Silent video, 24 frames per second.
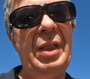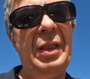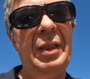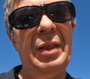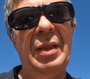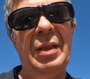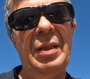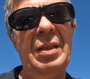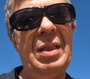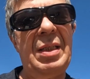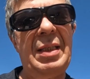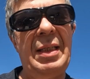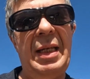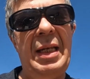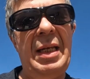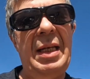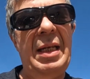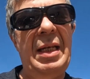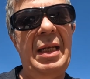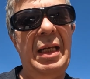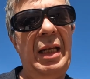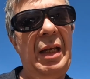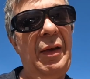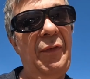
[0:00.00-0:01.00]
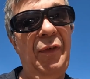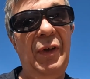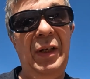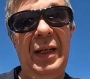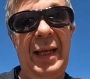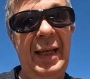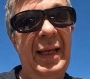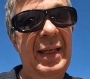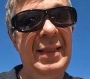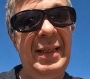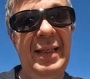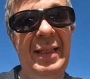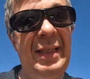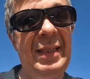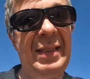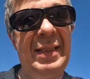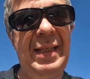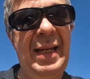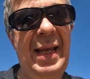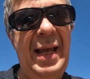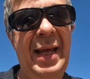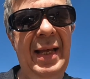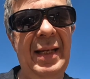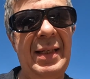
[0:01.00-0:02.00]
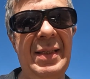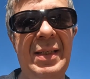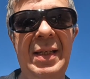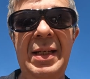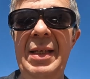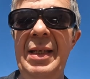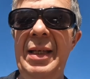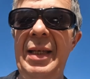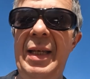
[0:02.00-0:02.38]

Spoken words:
and see if it has any snags.